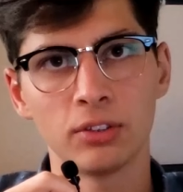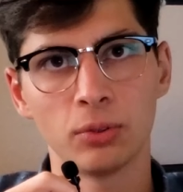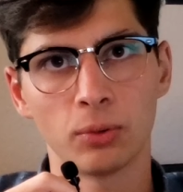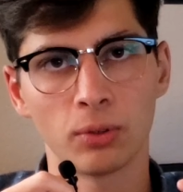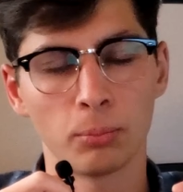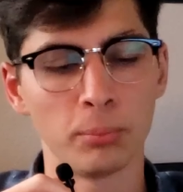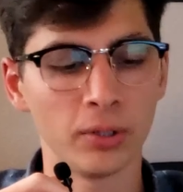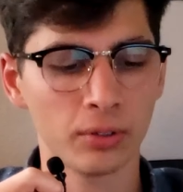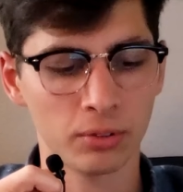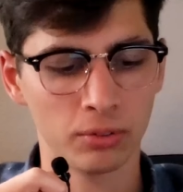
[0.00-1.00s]
your
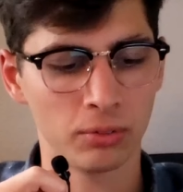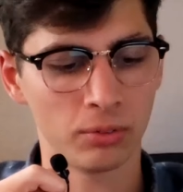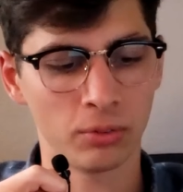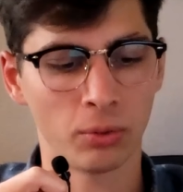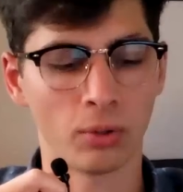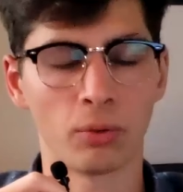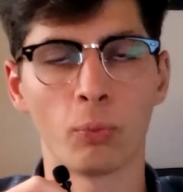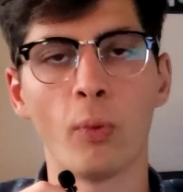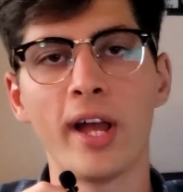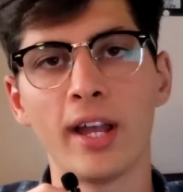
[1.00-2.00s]
milk or
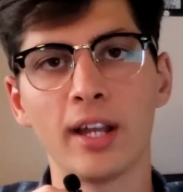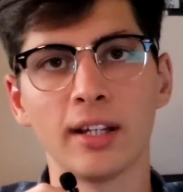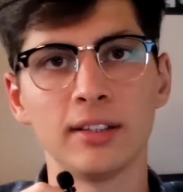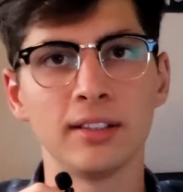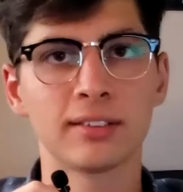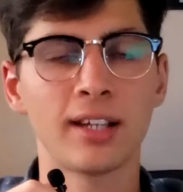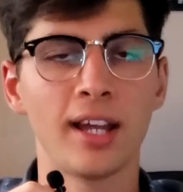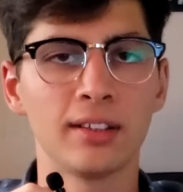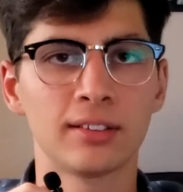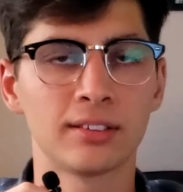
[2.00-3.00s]
whey in this
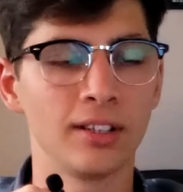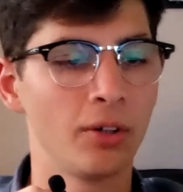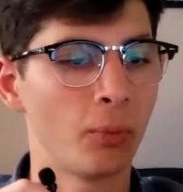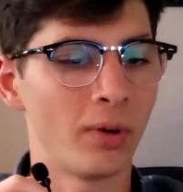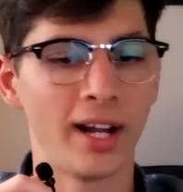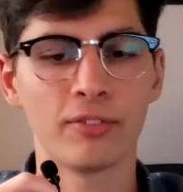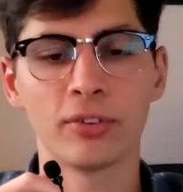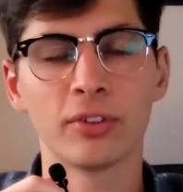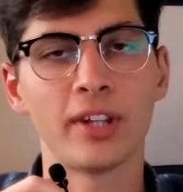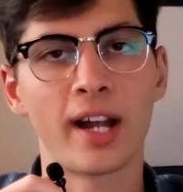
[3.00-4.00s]
case,
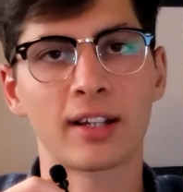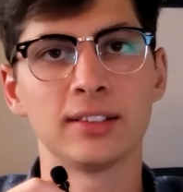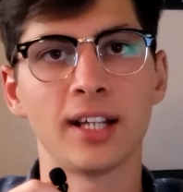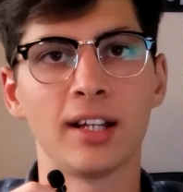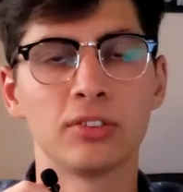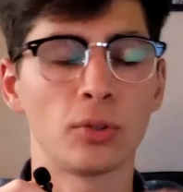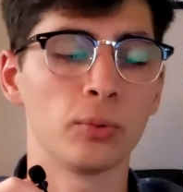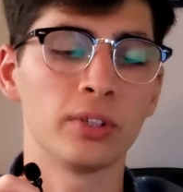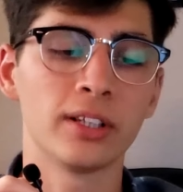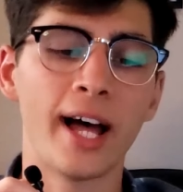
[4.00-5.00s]
whatever that contains
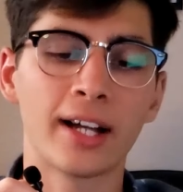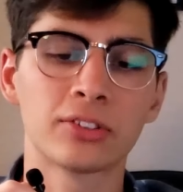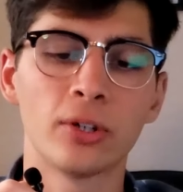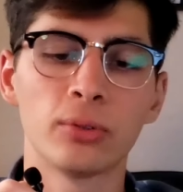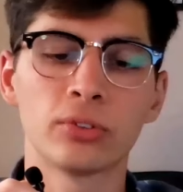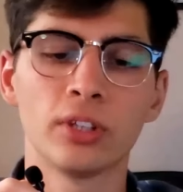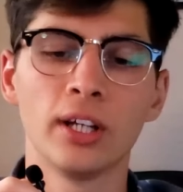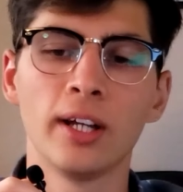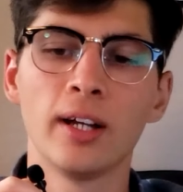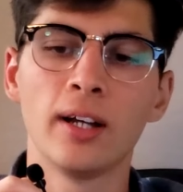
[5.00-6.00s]
only lactose.
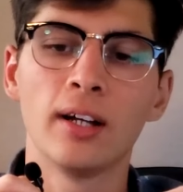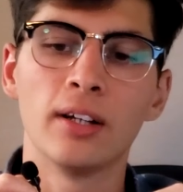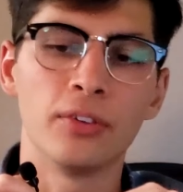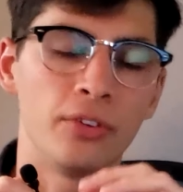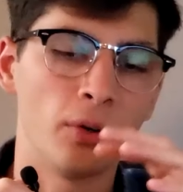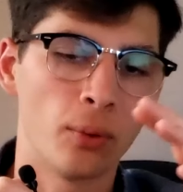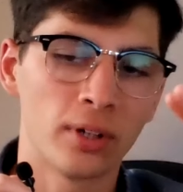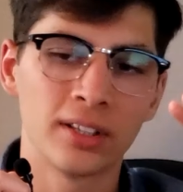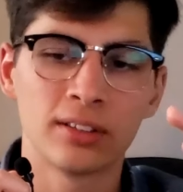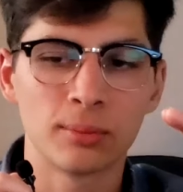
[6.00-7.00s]
The
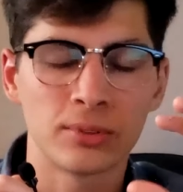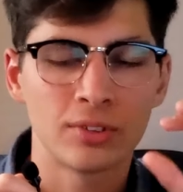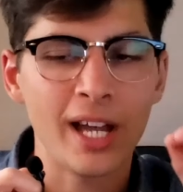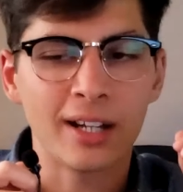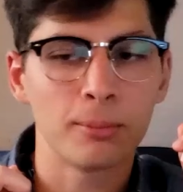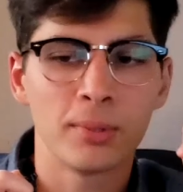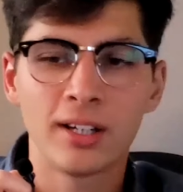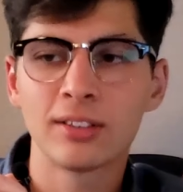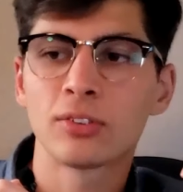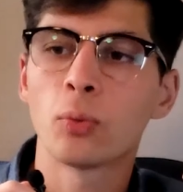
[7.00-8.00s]
organisms take a
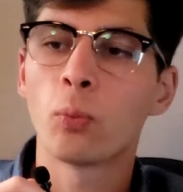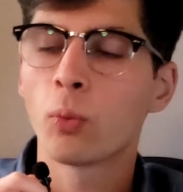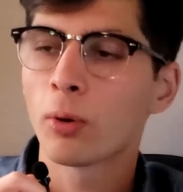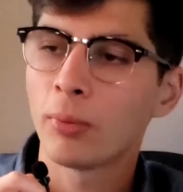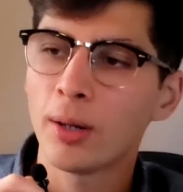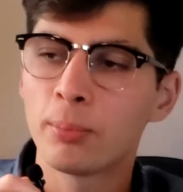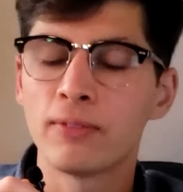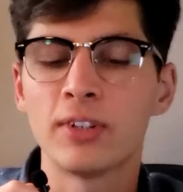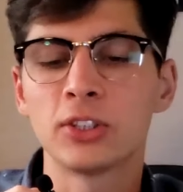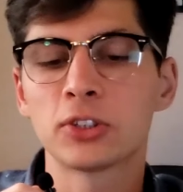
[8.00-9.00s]
minute to warm up.
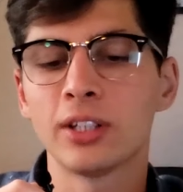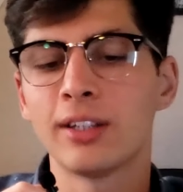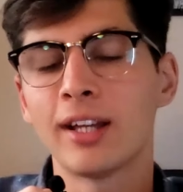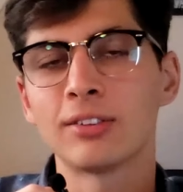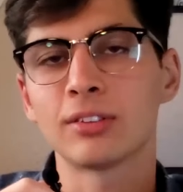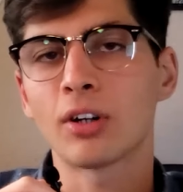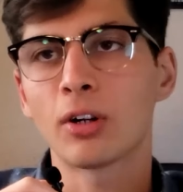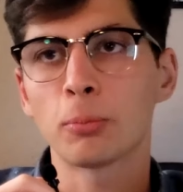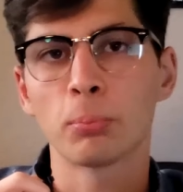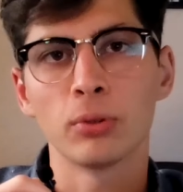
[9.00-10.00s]
Eventually, they
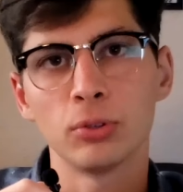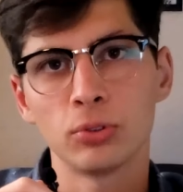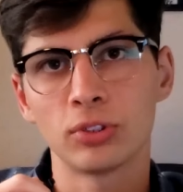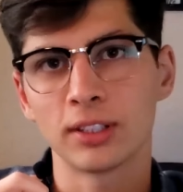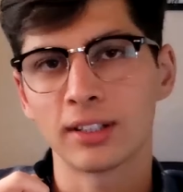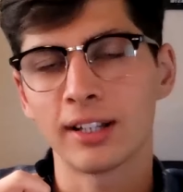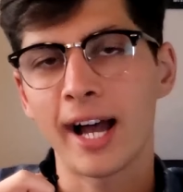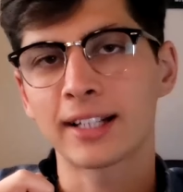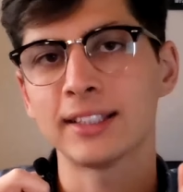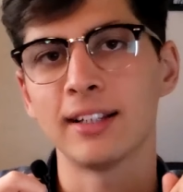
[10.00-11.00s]
start producing the
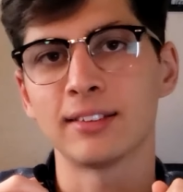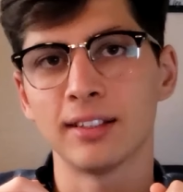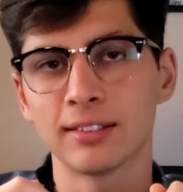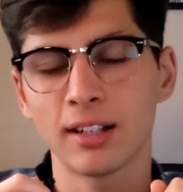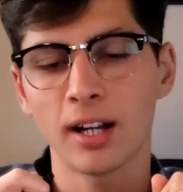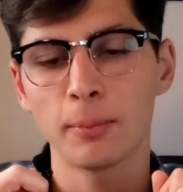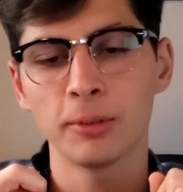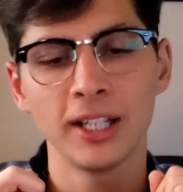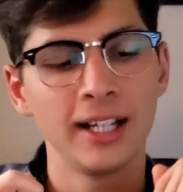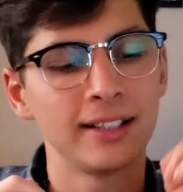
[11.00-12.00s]
lactase enzyme.
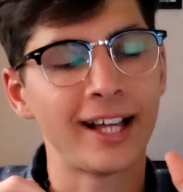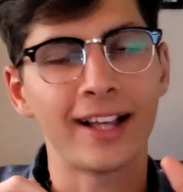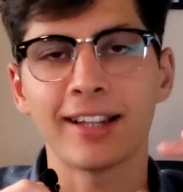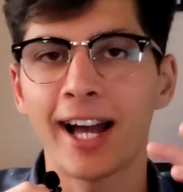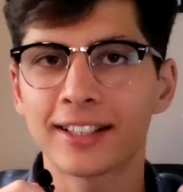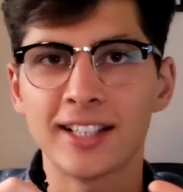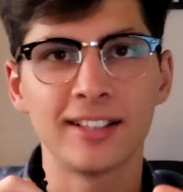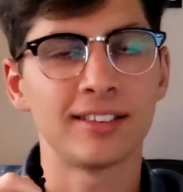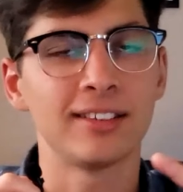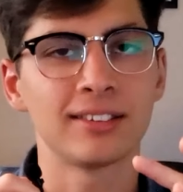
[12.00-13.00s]
That
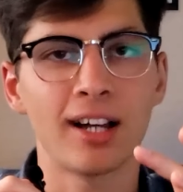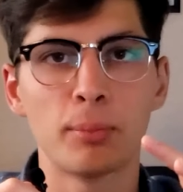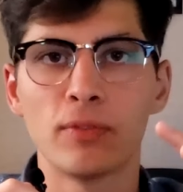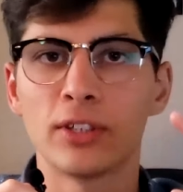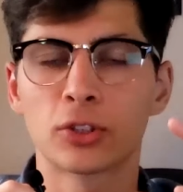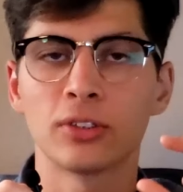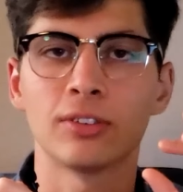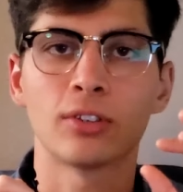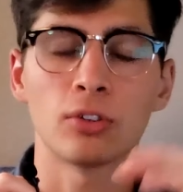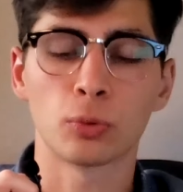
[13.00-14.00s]
lactase enzyme eventually
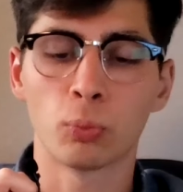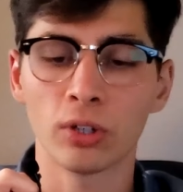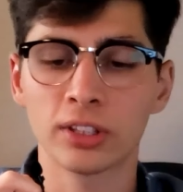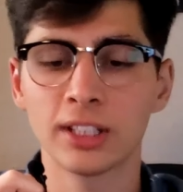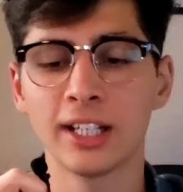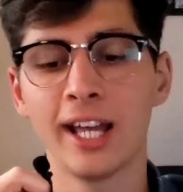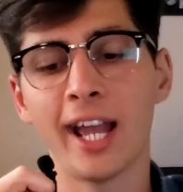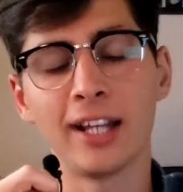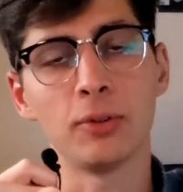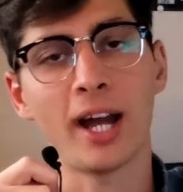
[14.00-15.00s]
starts working,
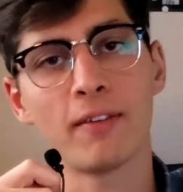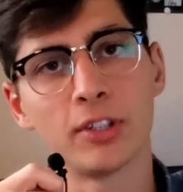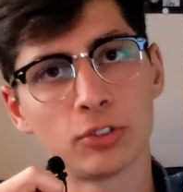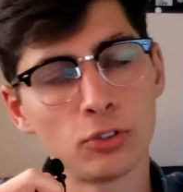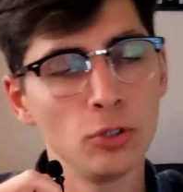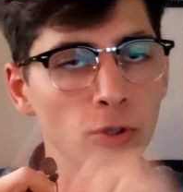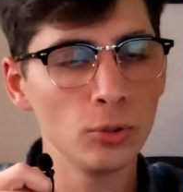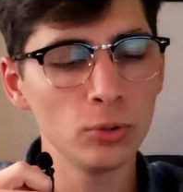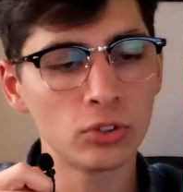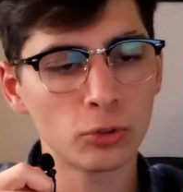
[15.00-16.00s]
and you have this
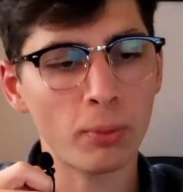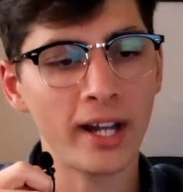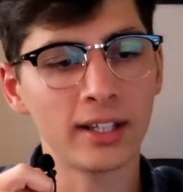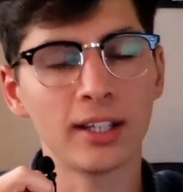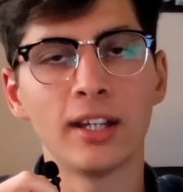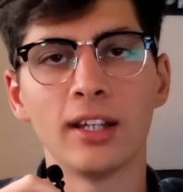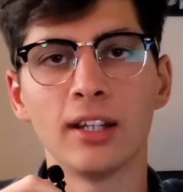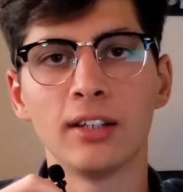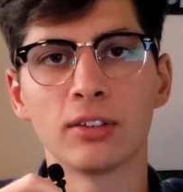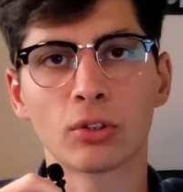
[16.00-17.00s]
huge spike
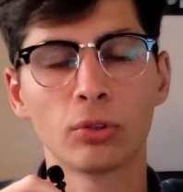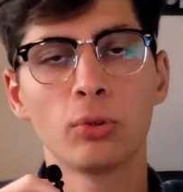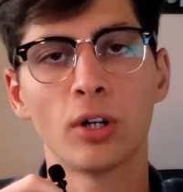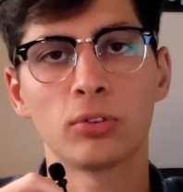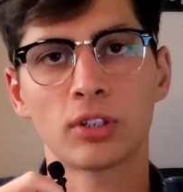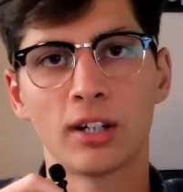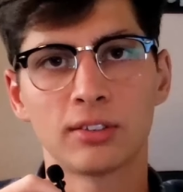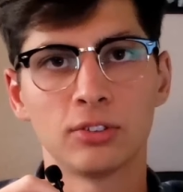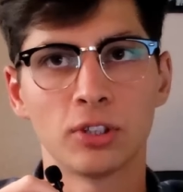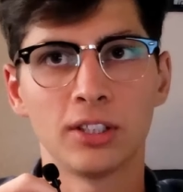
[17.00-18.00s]
in glucose
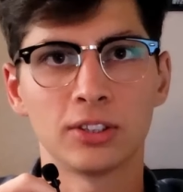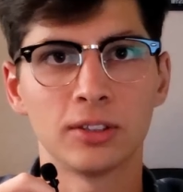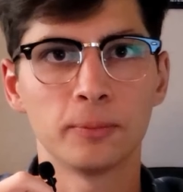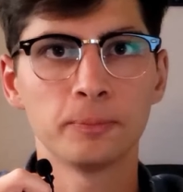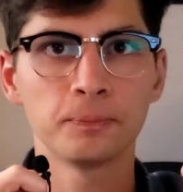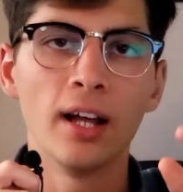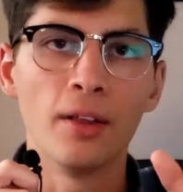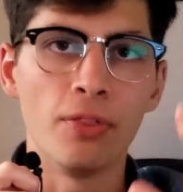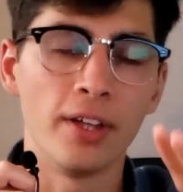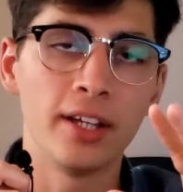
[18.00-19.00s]
concentration.
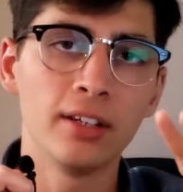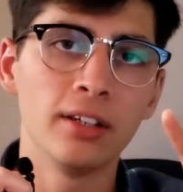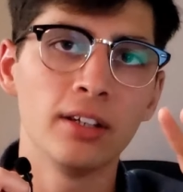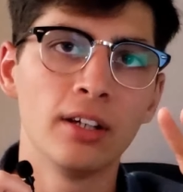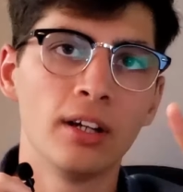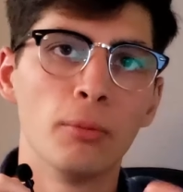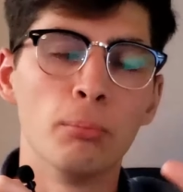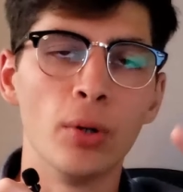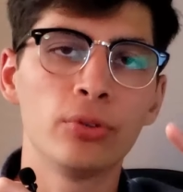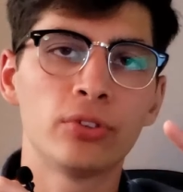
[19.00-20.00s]
Then,
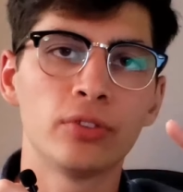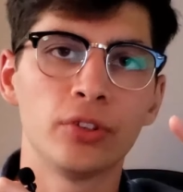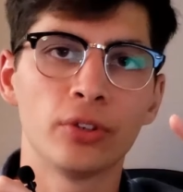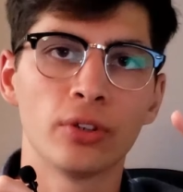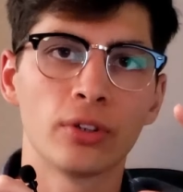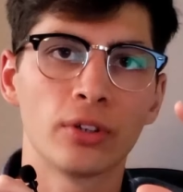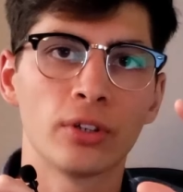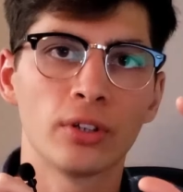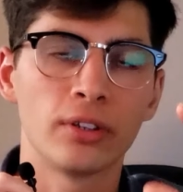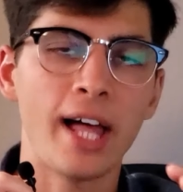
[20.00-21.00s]
most of your
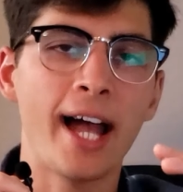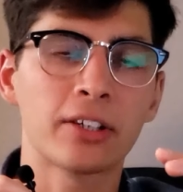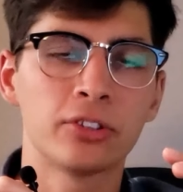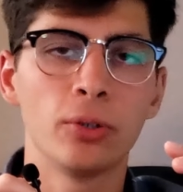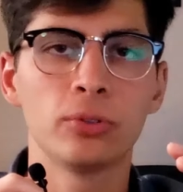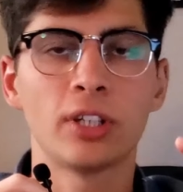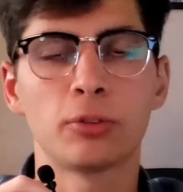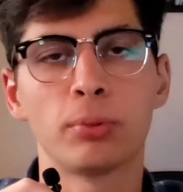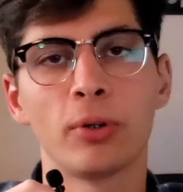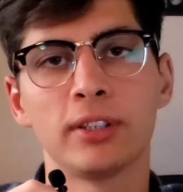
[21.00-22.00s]
lactose has
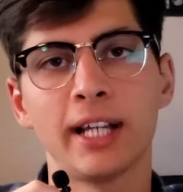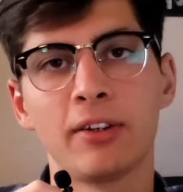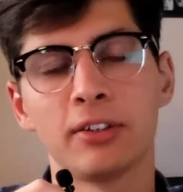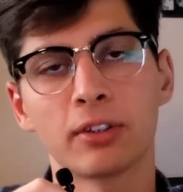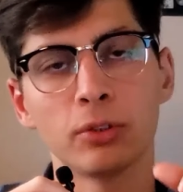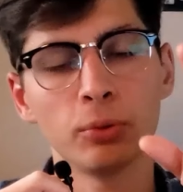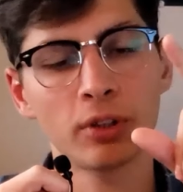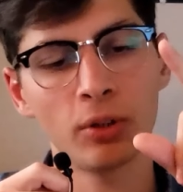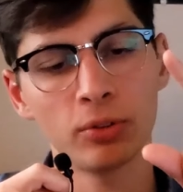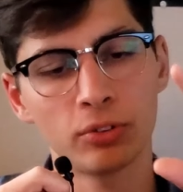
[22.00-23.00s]
broken down into
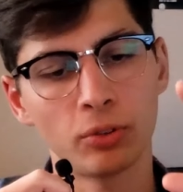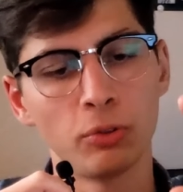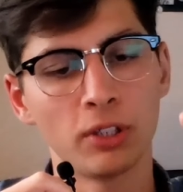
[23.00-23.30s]
glucose, so you